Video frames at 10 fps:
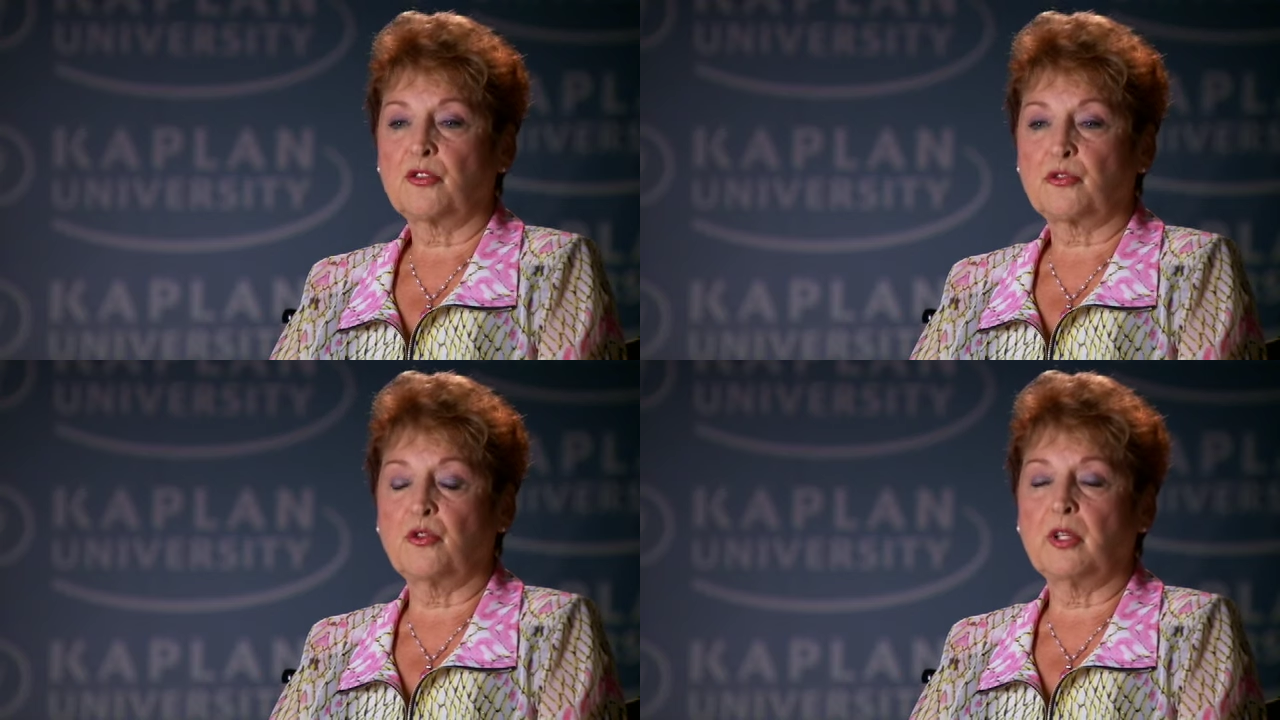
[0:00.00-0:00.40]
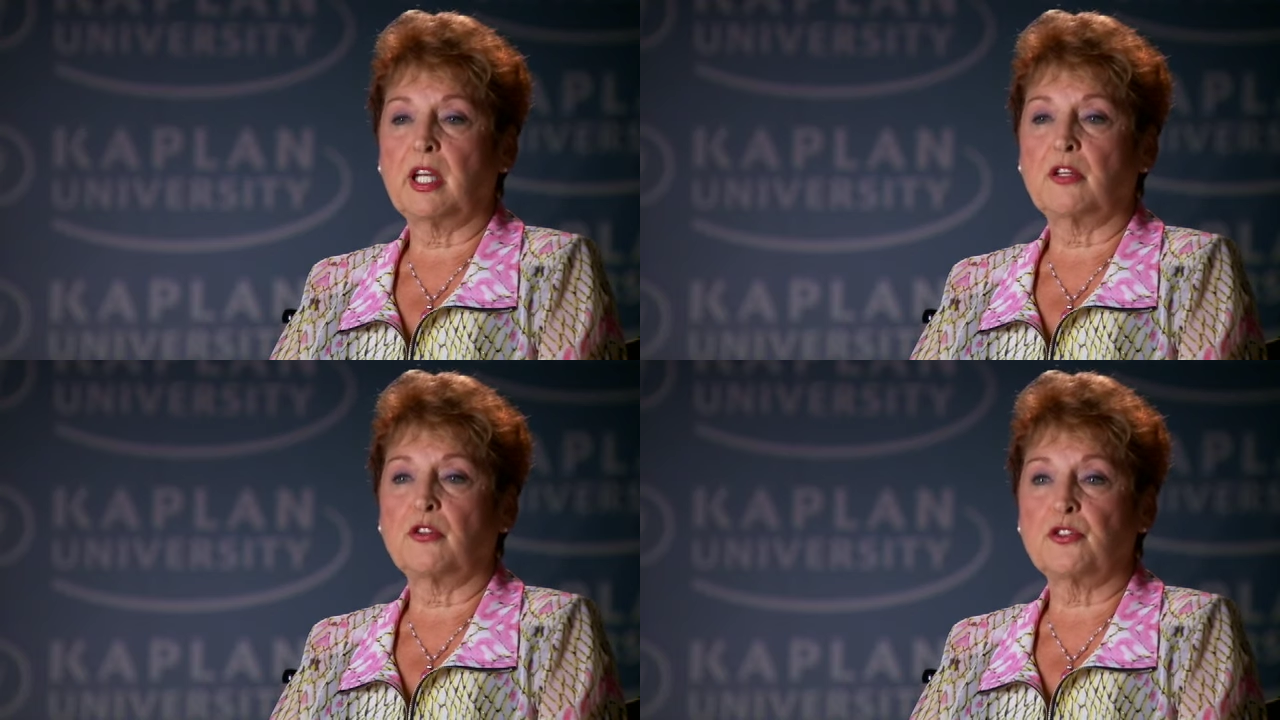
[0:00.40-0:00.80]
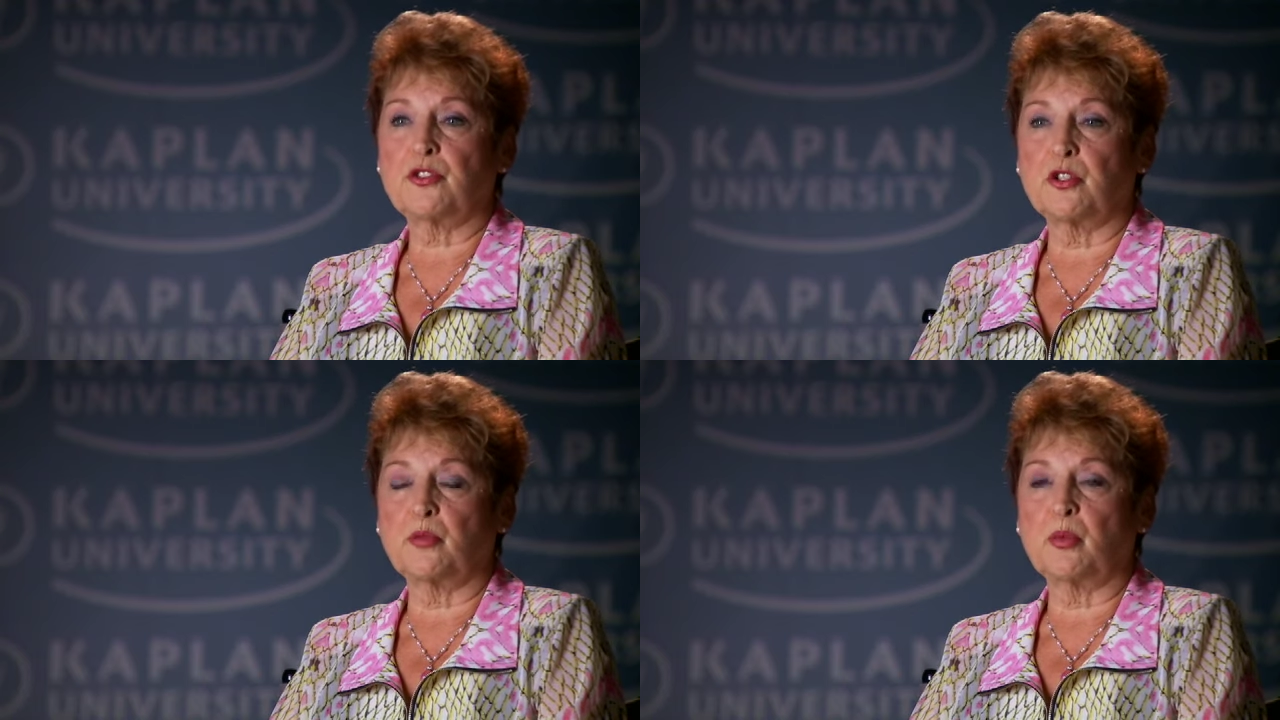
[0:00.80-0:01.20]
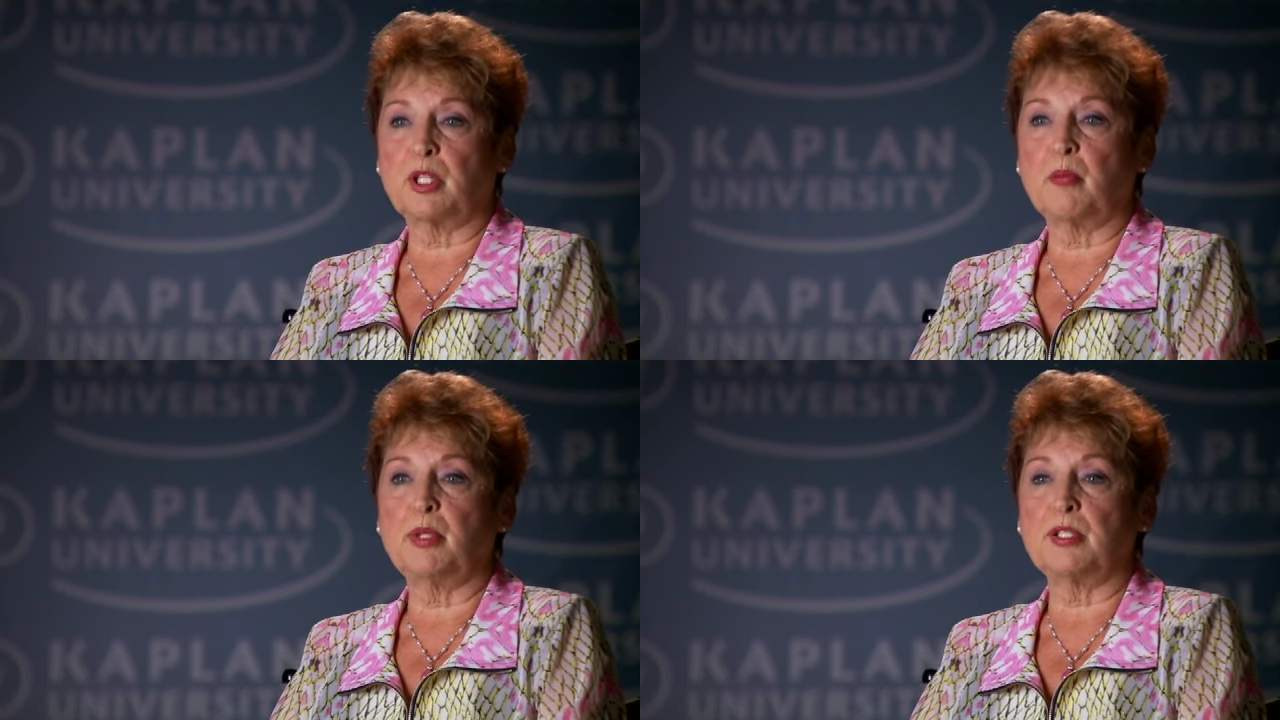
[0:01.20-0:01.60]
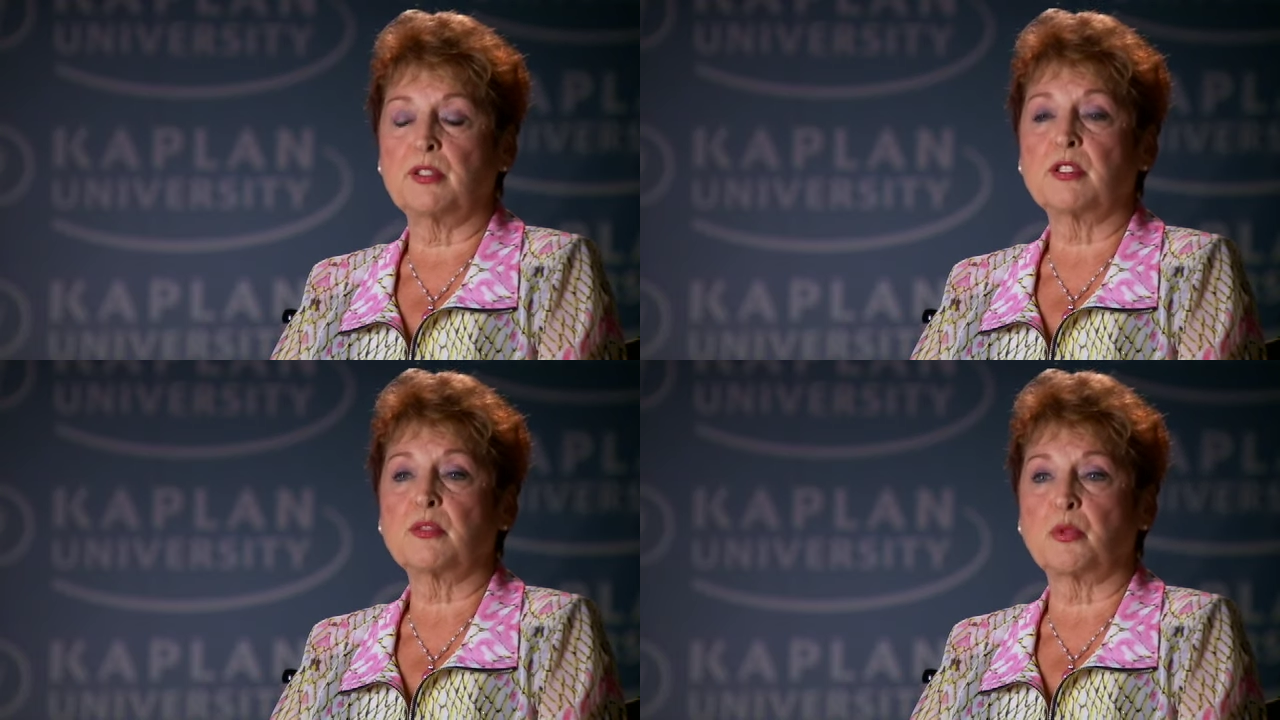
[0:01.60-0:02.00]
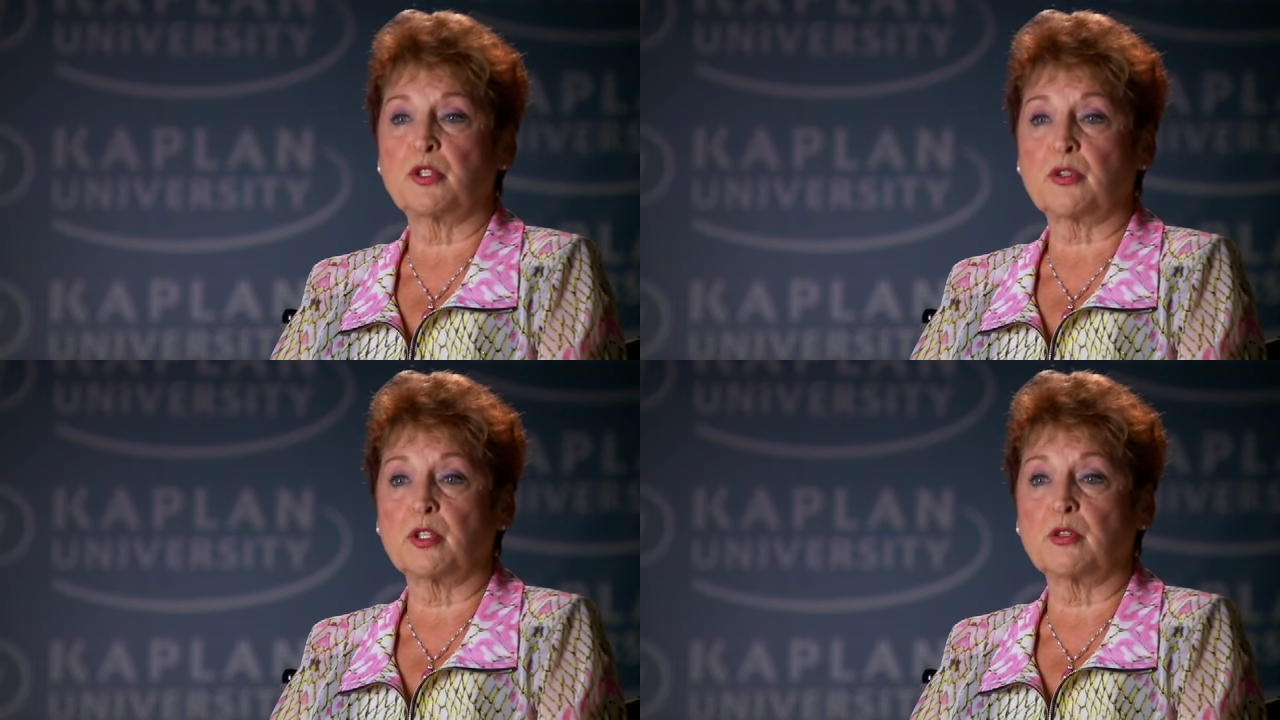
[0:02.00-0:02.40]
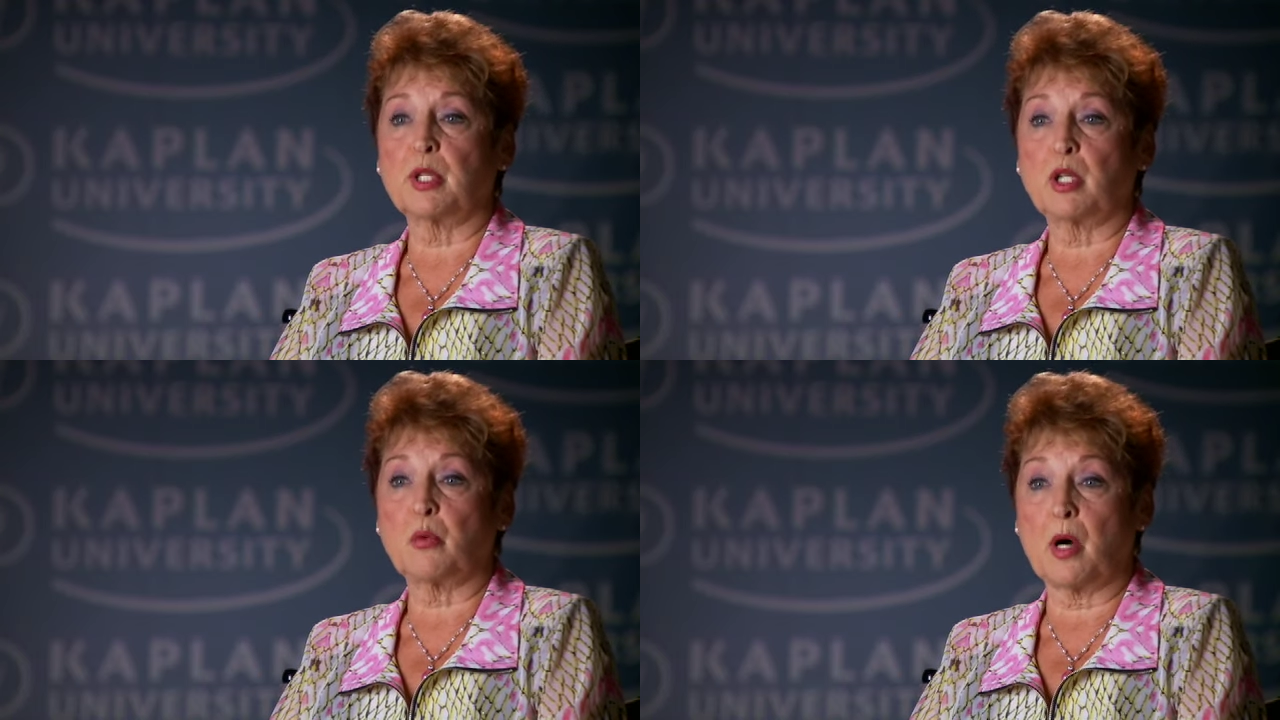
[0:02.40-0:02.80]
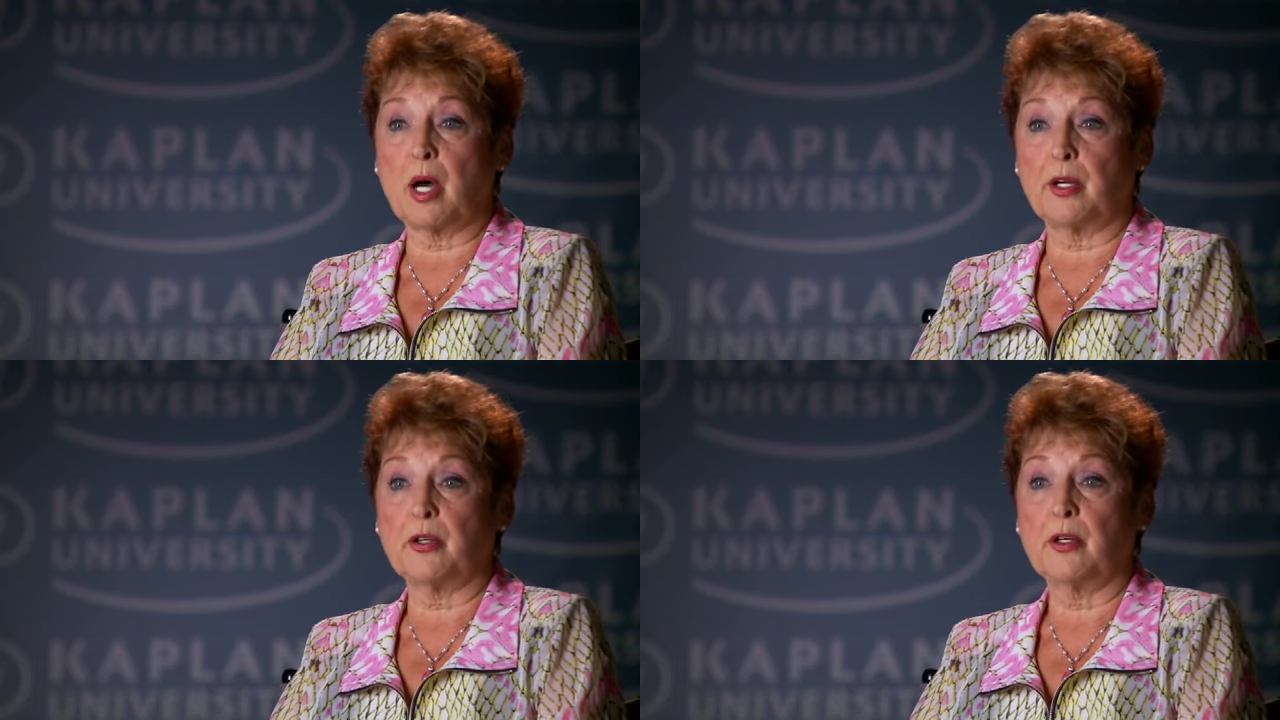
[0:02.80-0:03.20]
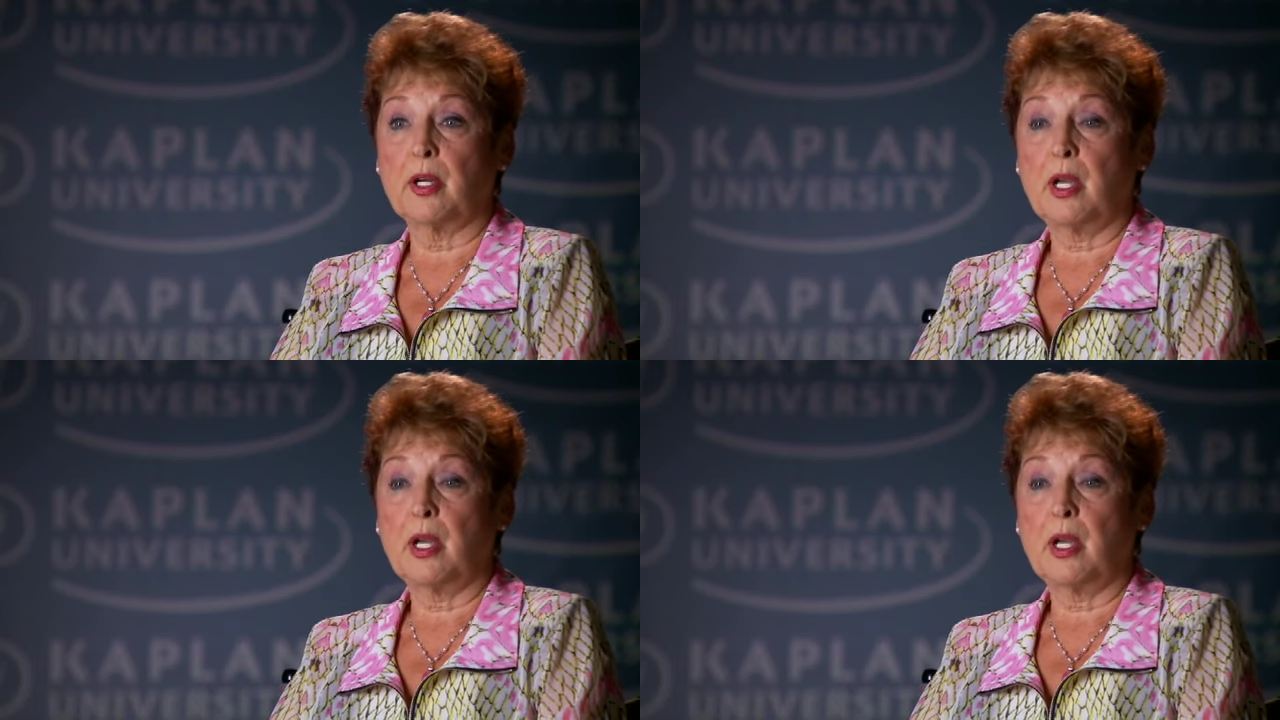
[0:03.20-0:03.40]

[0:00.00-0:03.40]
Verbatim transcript: truly understood what the business was going to require,